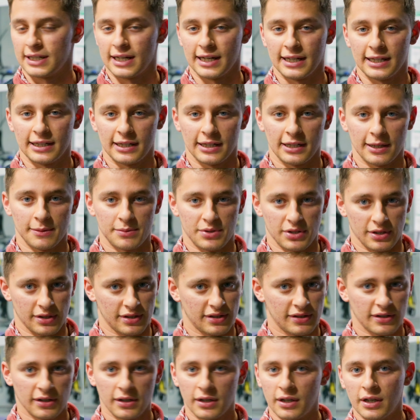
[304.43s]
And I ended up
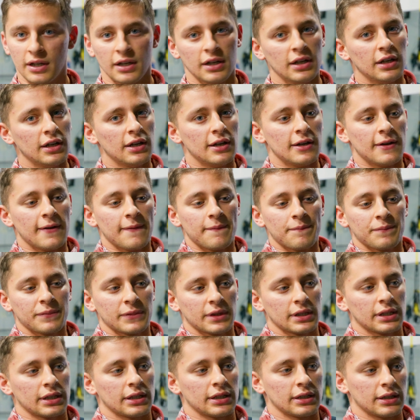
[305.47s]
just
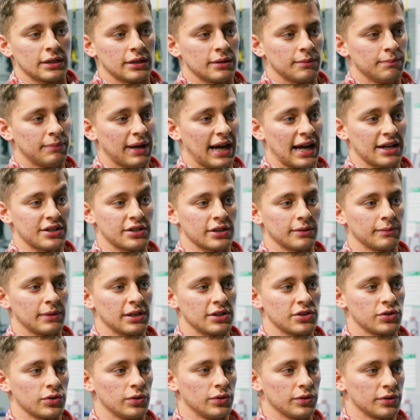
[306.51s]
bashing my
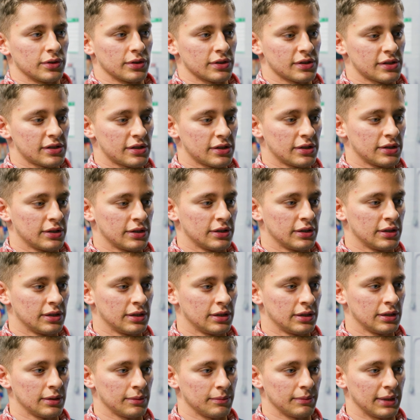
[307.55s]
shoulders,
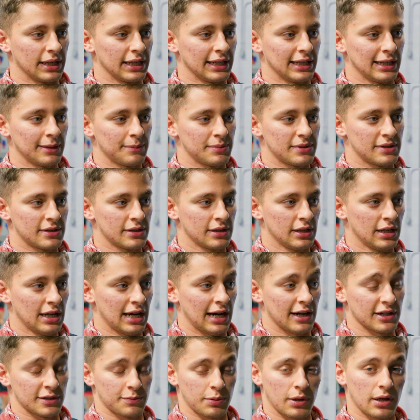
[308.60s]
my hips.
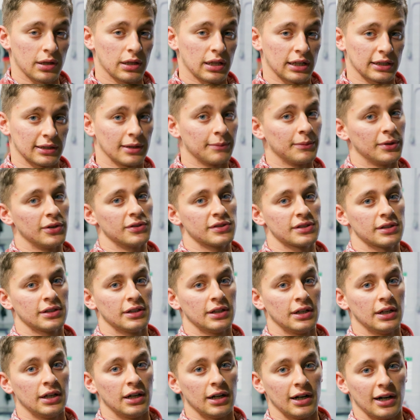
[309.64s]
I was probably like the most
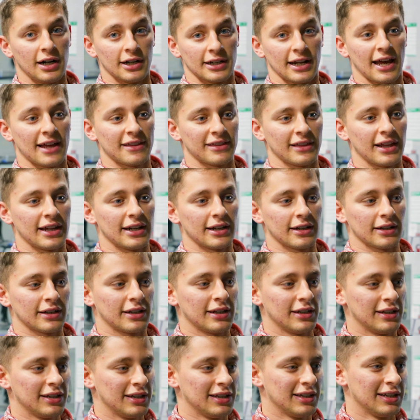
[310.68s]

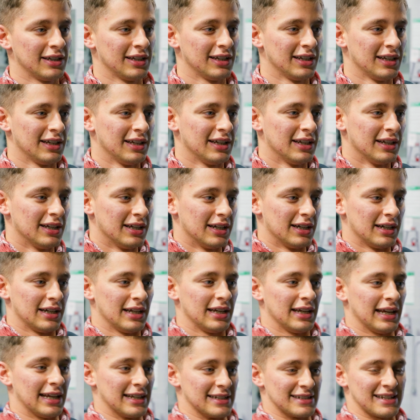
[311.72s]
unathletic
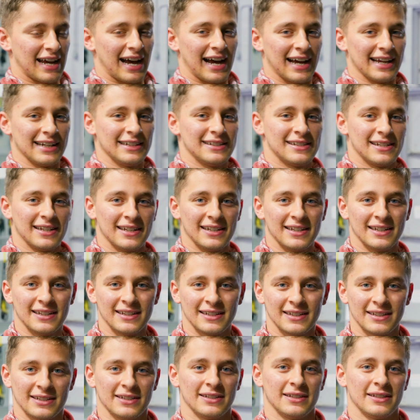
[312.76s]
and tight
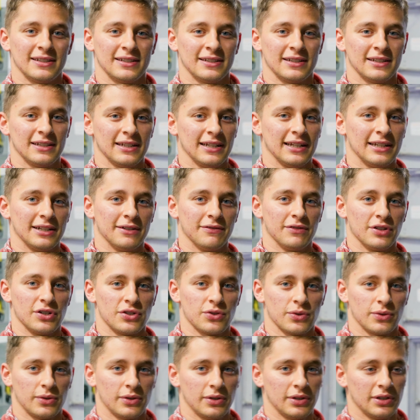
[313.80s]

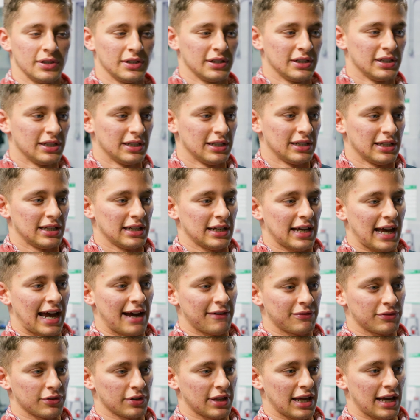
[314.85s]
individual.
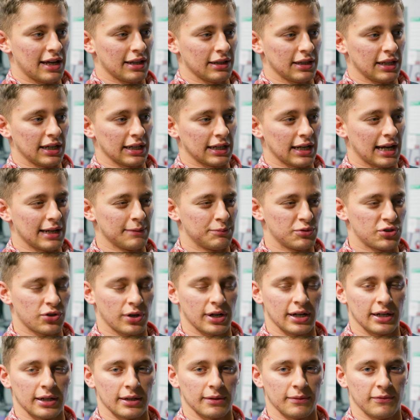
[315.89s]
After that, like I
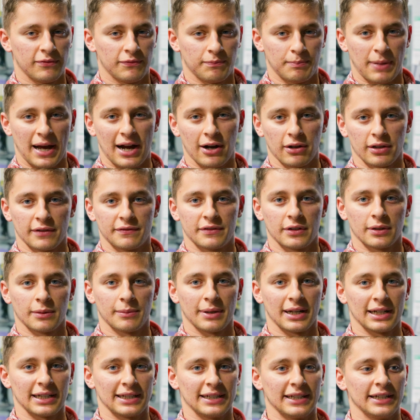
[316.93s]
trained powerlifting
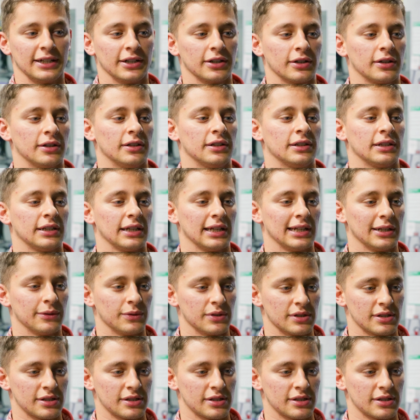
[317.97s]
about a year and